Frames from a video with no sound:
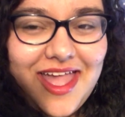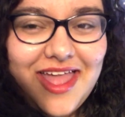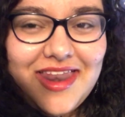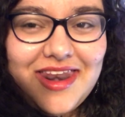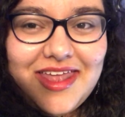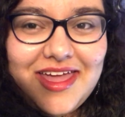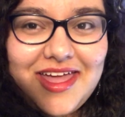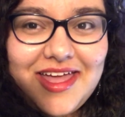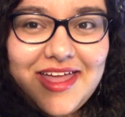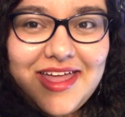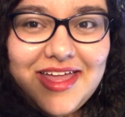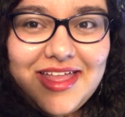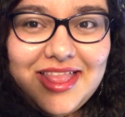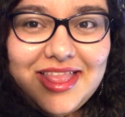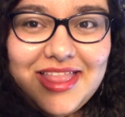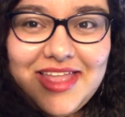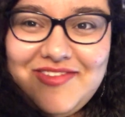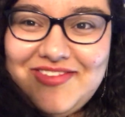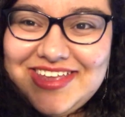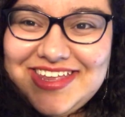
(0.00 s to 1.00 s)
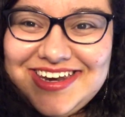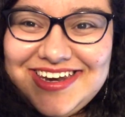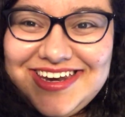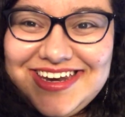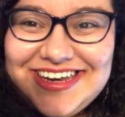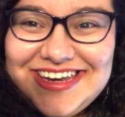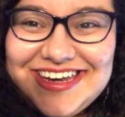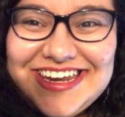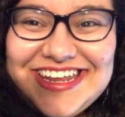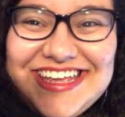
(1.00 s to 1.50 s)
and I love
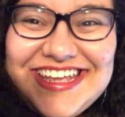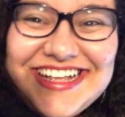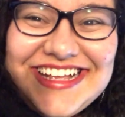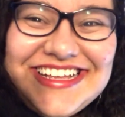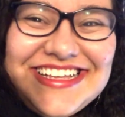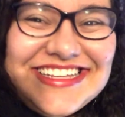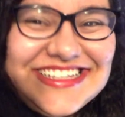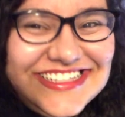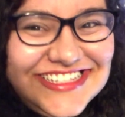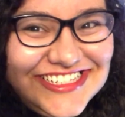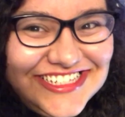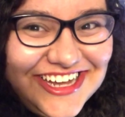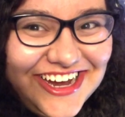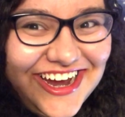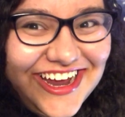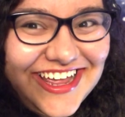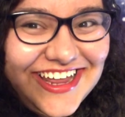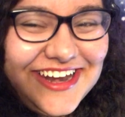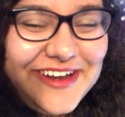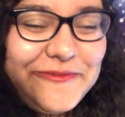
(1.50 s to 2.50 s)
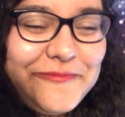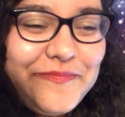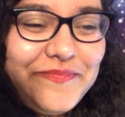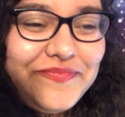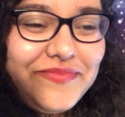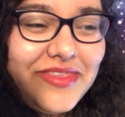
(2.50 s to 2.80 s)
it. It's great.